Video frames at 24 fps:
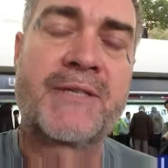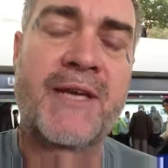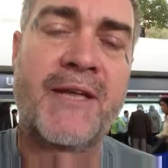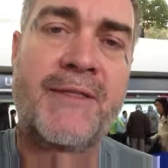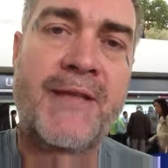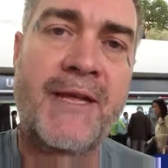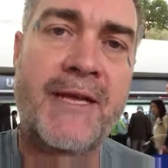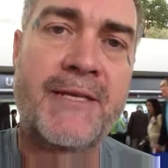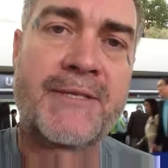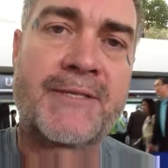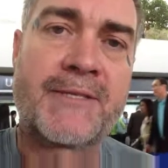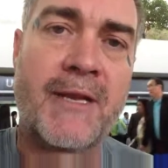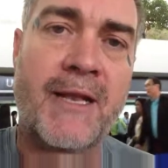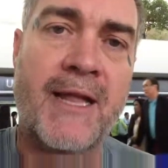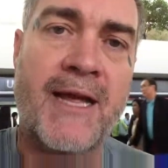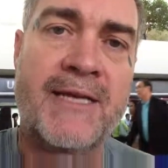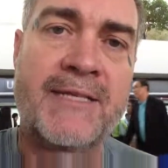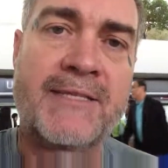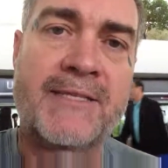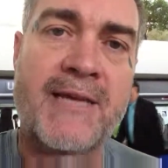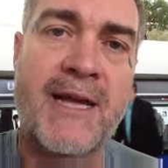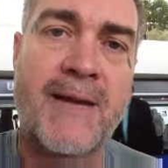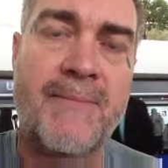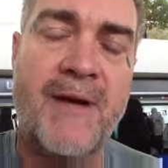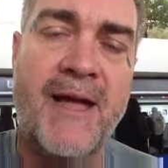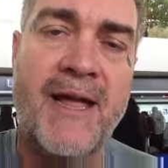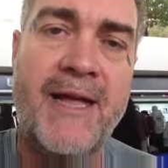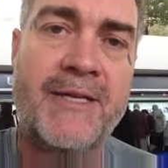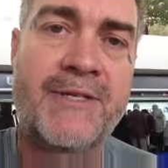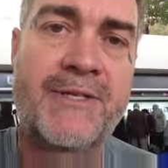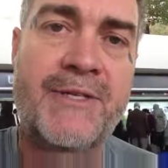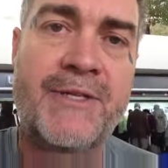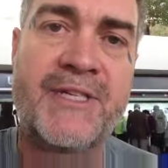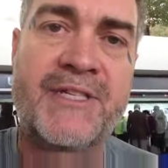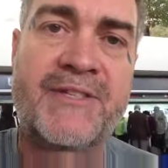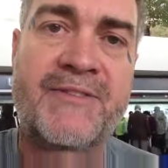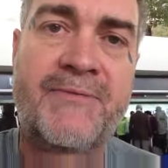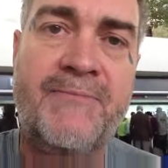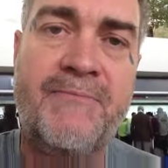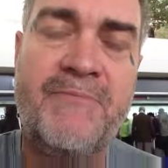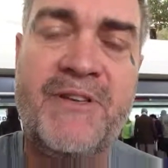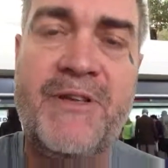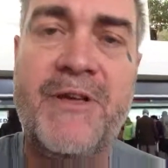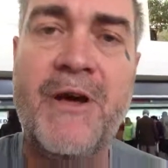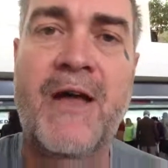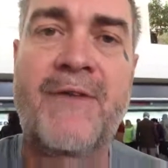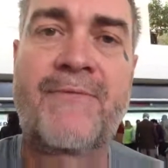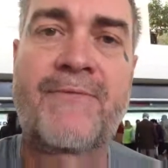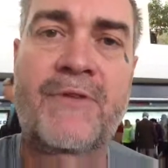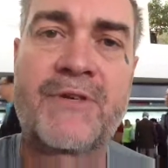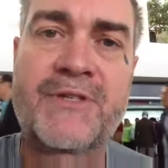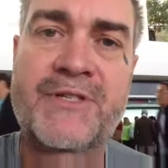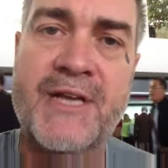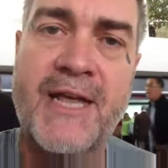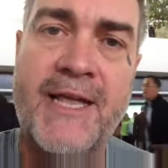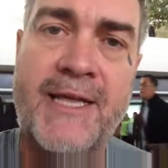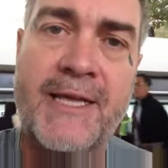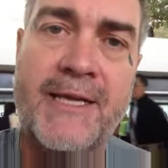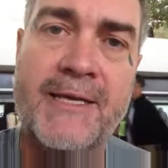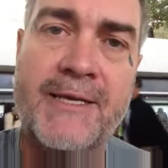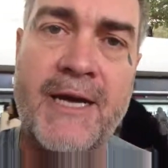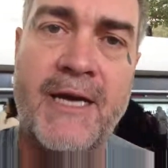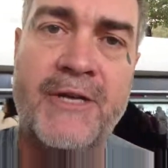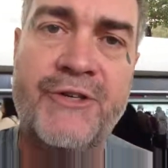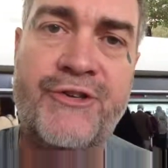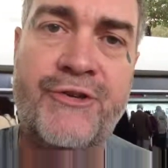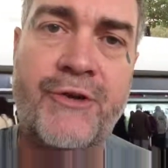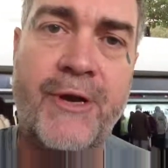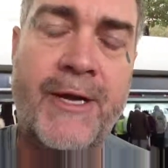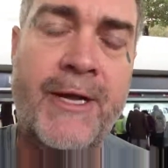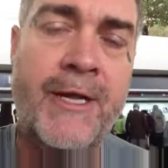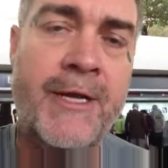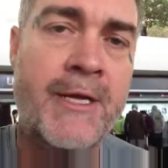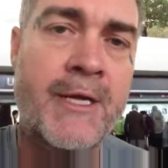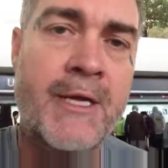I think it's the last time I enter this godforsaken country.